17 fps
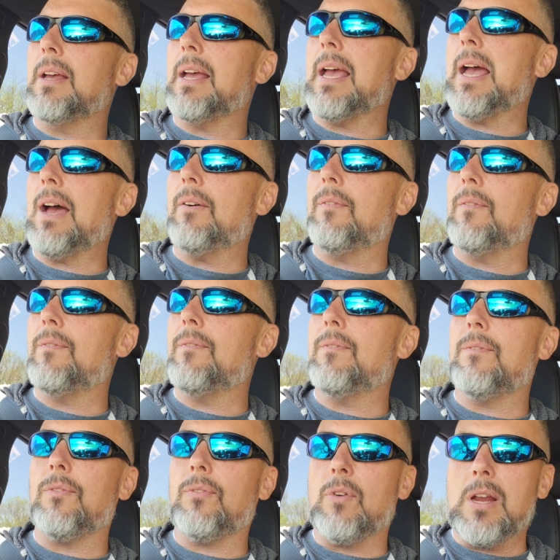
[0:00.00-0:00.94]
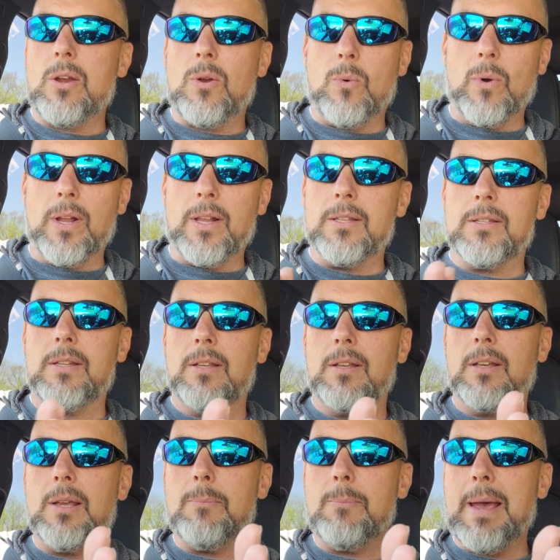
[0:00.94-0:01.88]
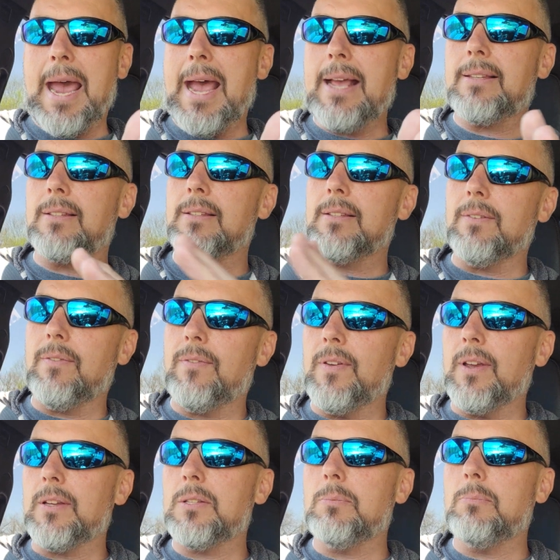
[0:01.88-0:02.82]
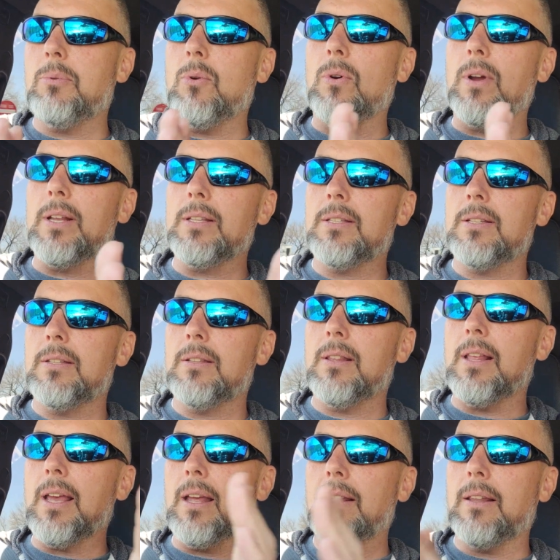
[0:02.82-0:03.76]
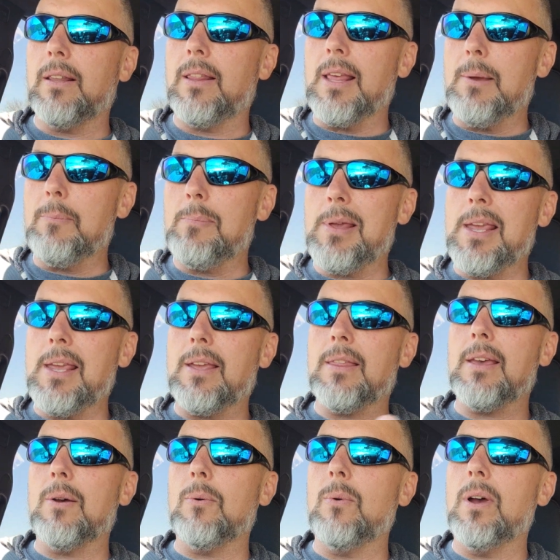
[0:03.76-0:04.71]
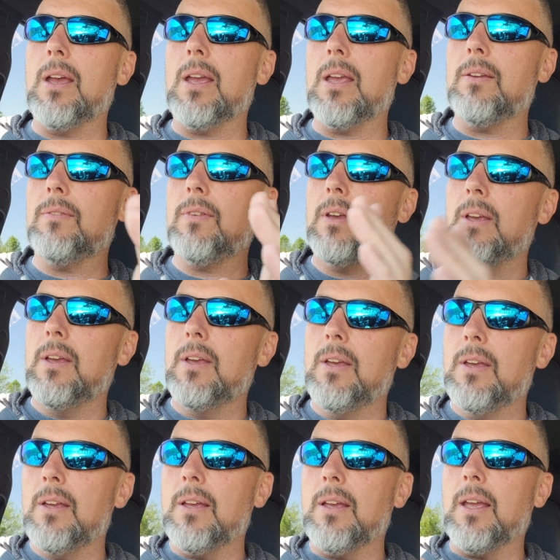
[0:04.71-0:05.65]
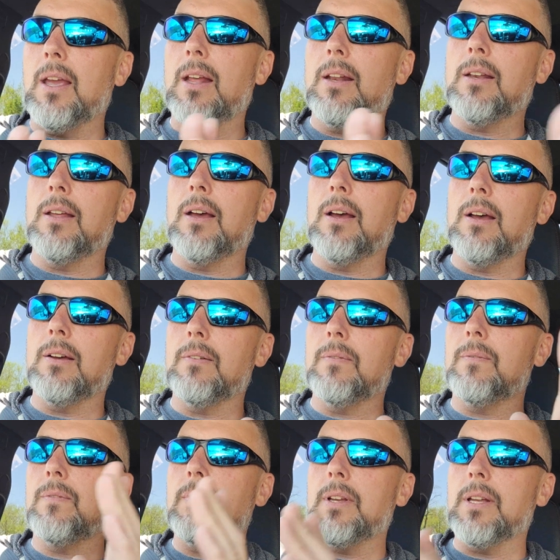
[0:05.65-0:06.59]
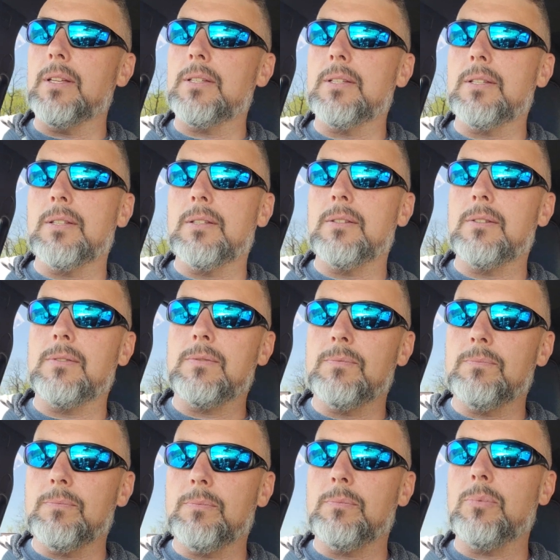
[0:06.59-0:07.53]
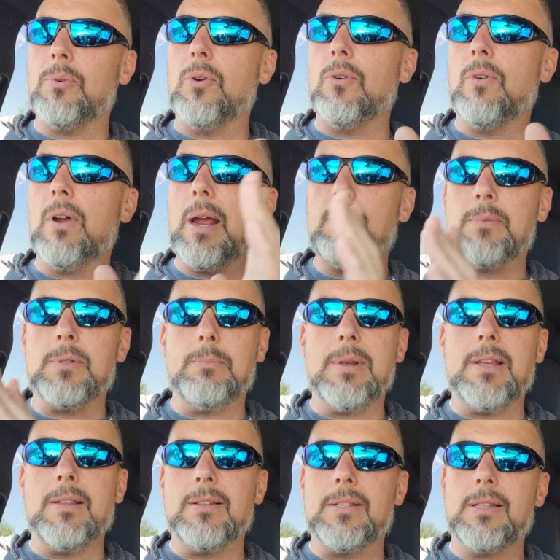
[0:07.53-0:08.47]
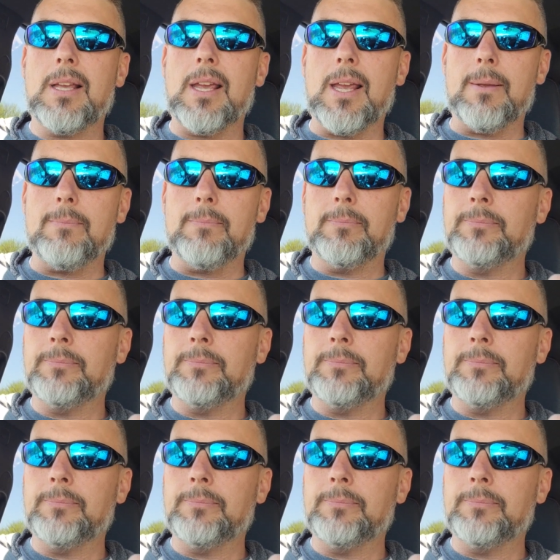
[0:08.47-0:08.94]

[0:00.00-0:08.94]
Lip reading: How frequent it passes a fixed point, that peak of that wave, and it's programmed to be the same.